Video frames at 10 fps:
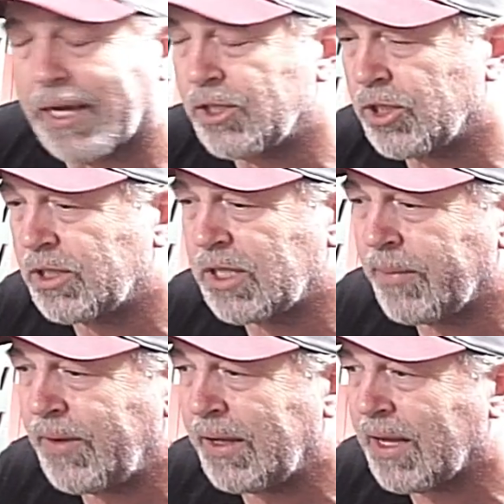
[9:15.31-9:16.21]
That's just
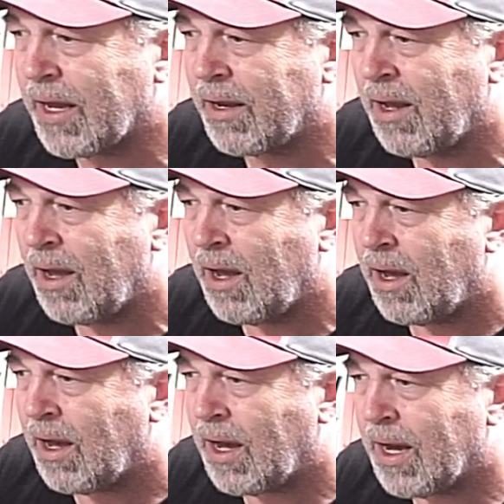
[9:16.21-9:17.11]
something that
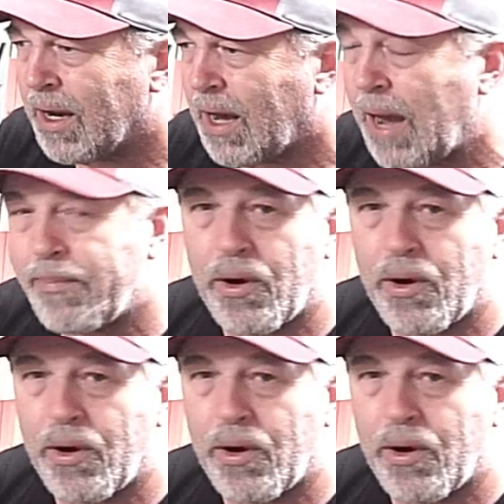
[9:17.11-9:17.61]
I